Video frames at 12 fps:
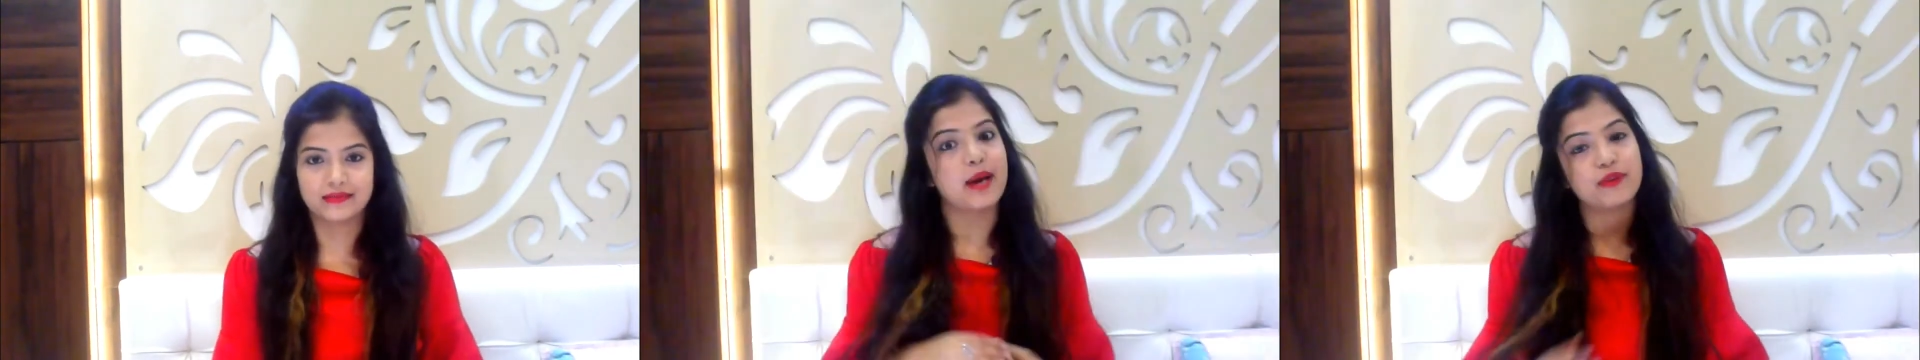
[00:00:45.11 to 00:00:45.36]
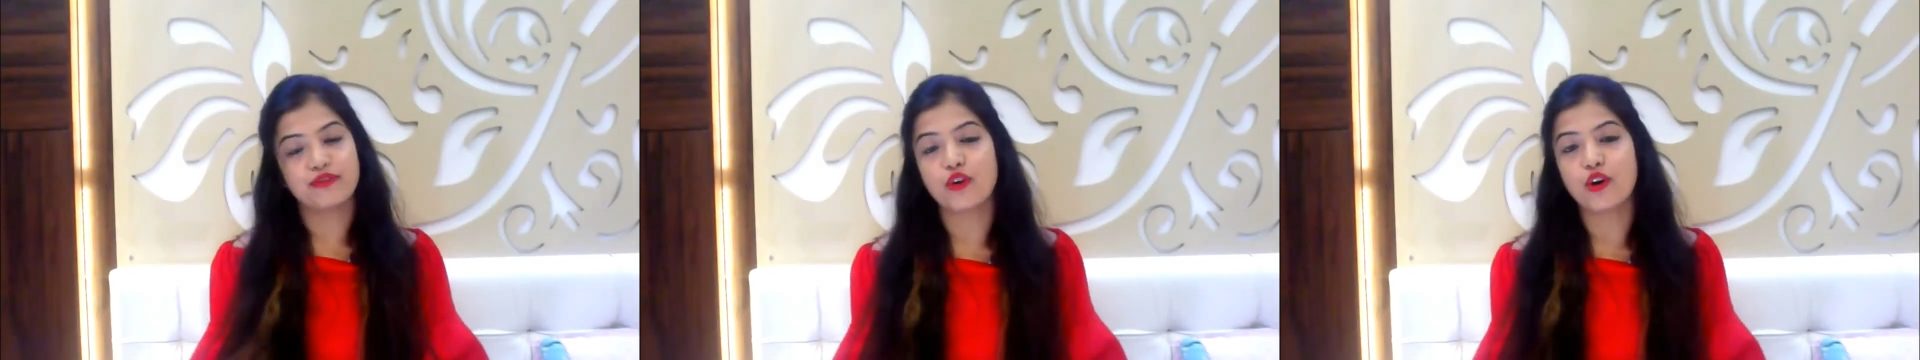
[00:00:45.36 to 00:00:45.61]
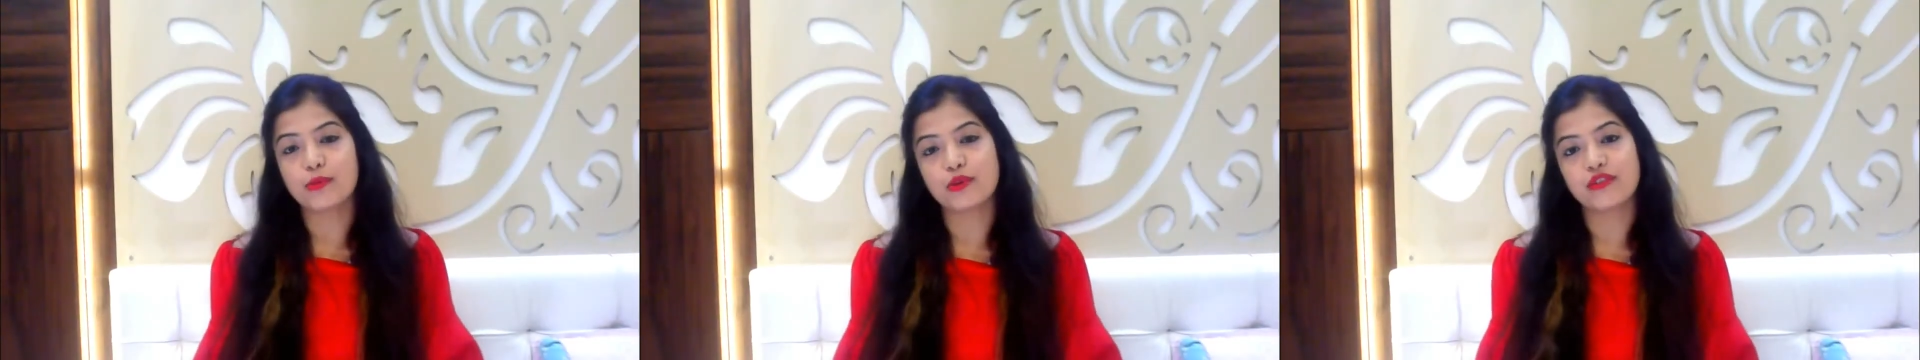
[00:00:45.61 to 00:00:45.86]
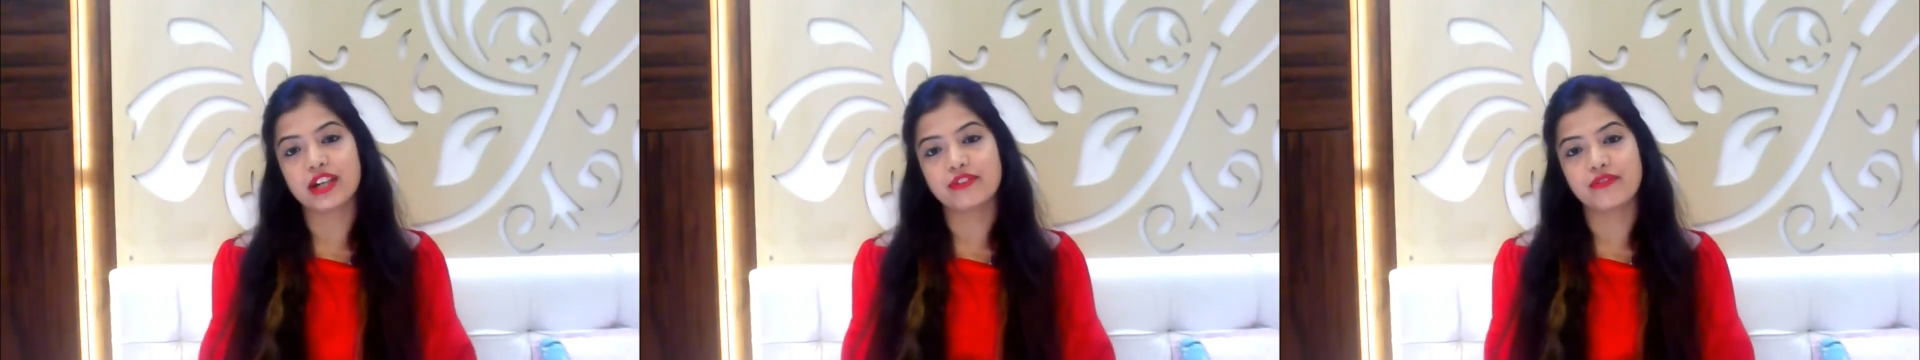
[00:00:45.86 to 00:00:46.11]
And before
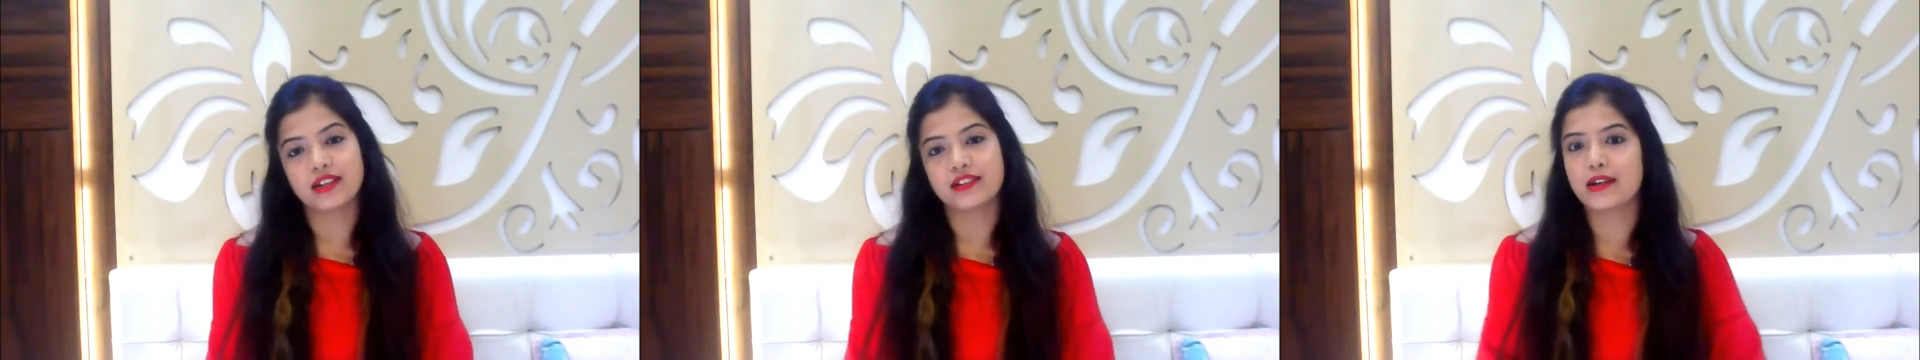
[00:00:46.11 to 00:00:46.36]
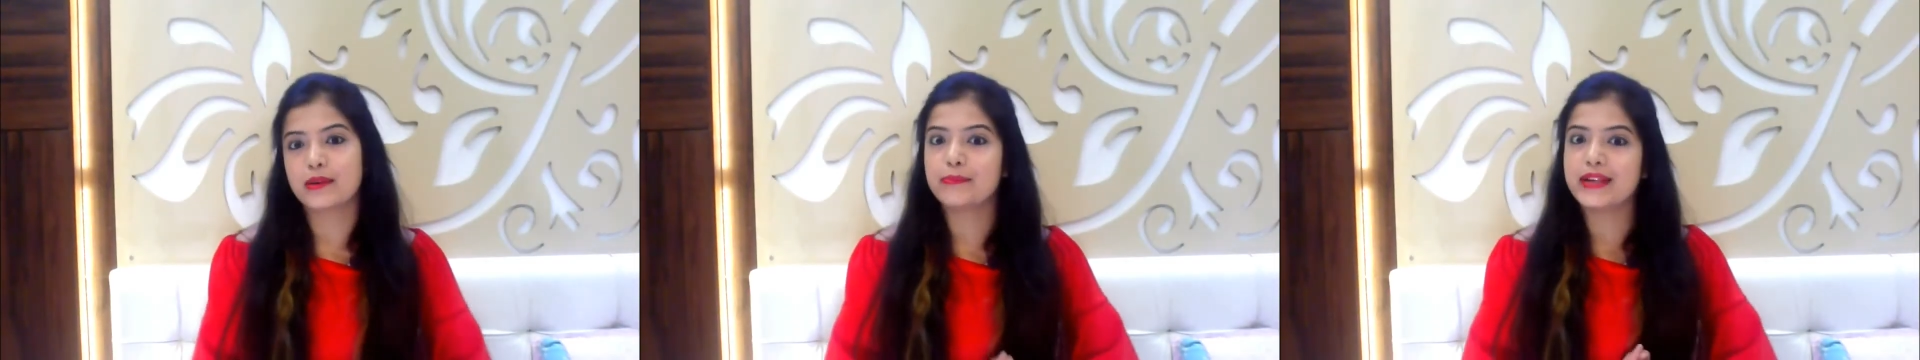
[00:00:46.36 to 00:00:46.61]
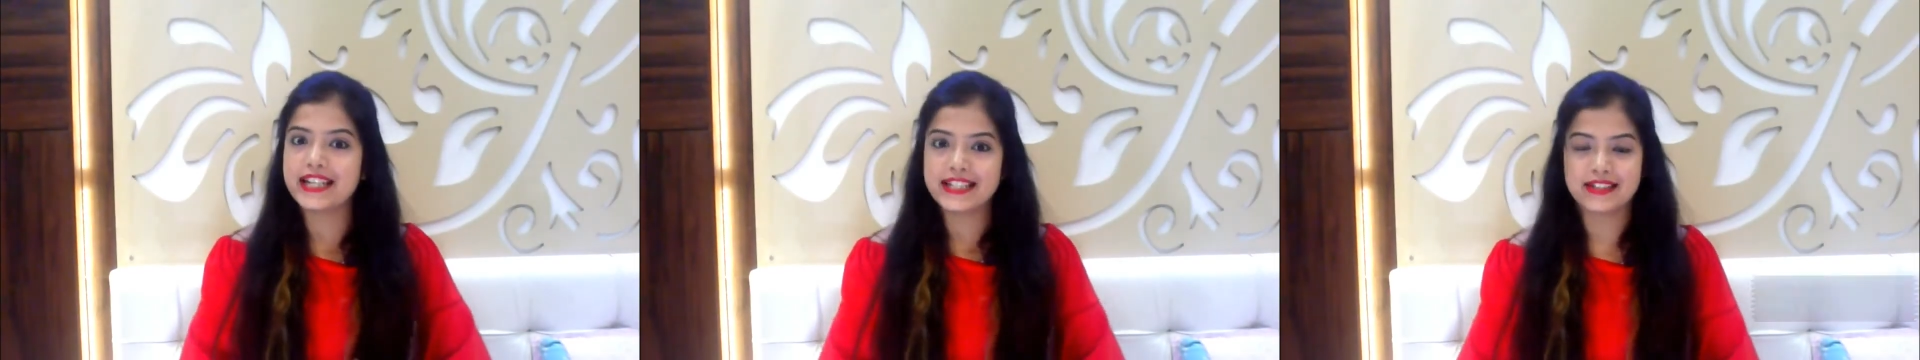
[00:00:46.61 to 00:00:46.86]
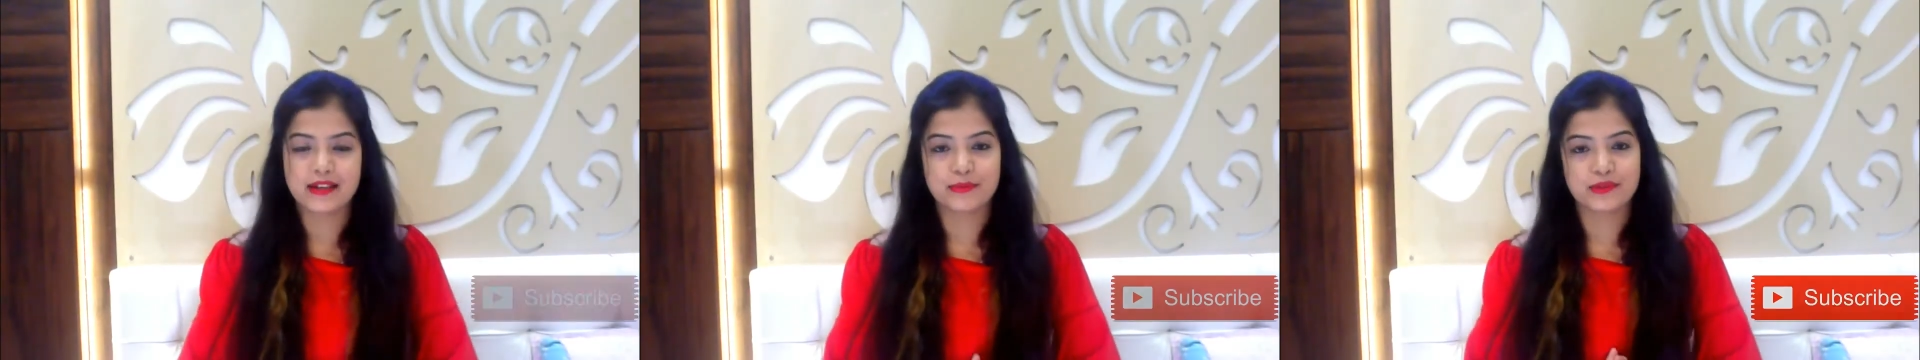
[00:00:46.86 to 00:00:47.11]
moving further,
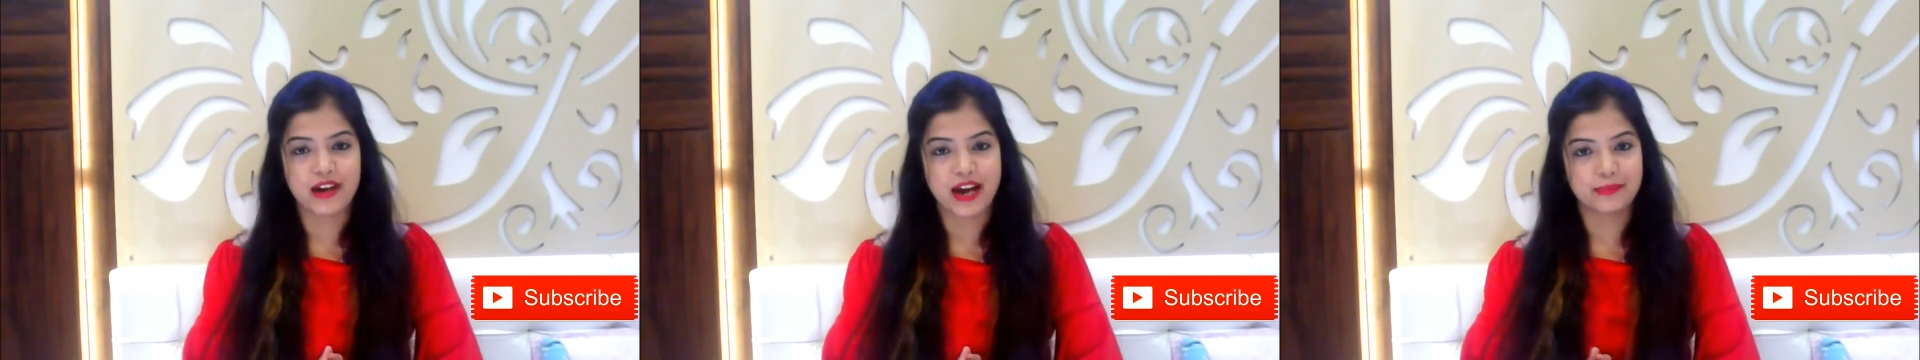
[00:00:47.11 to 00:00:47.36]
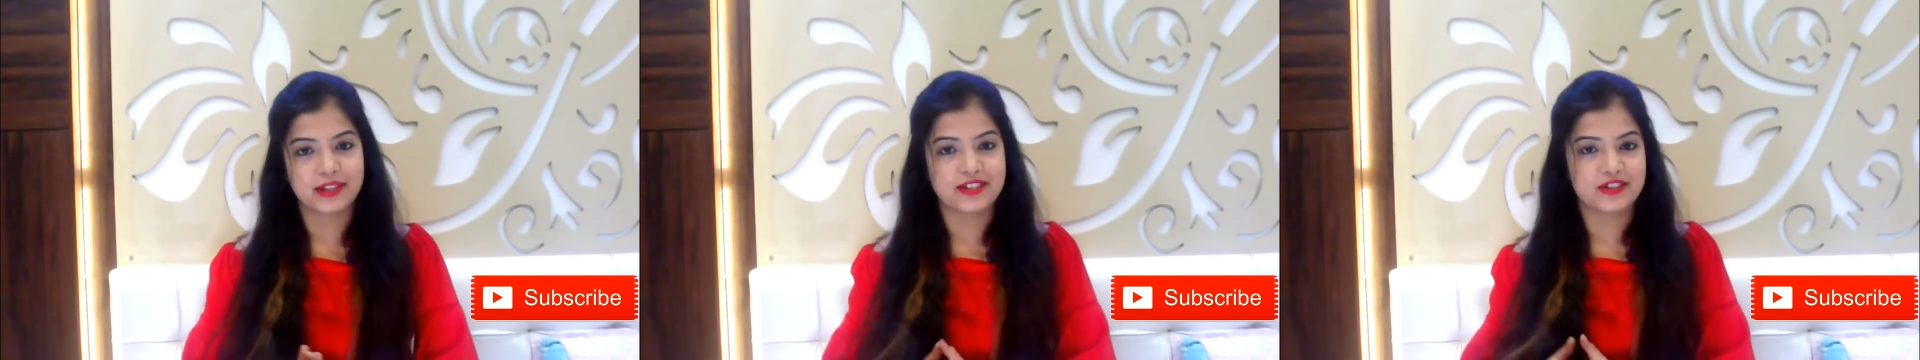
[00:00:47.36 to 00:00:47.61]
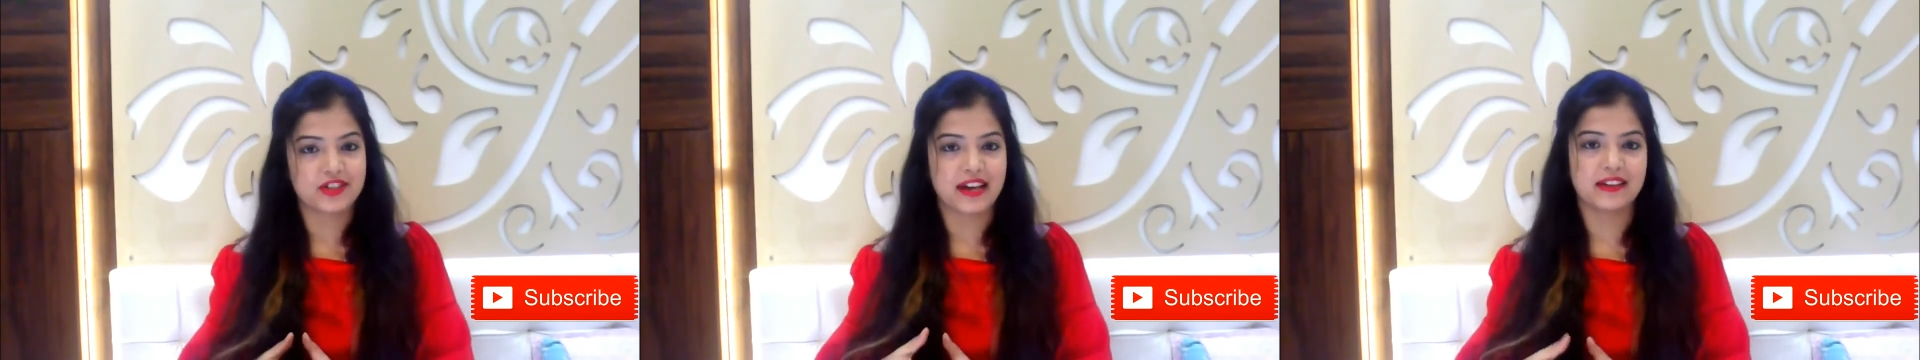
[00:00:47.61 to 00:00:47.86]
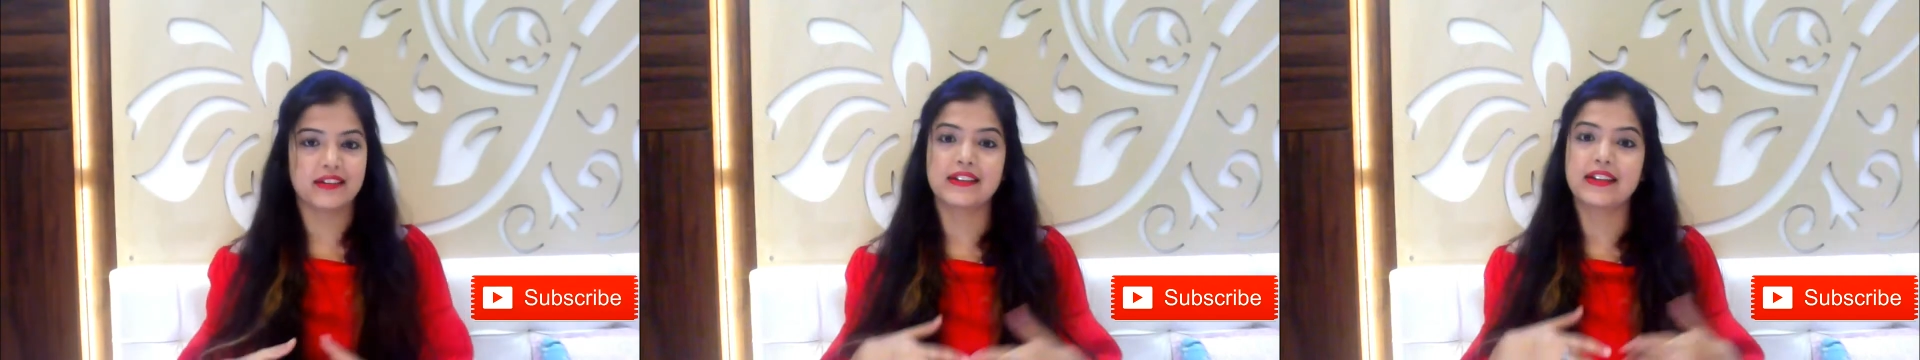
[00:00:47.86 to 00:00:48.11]
please subscribe this channel,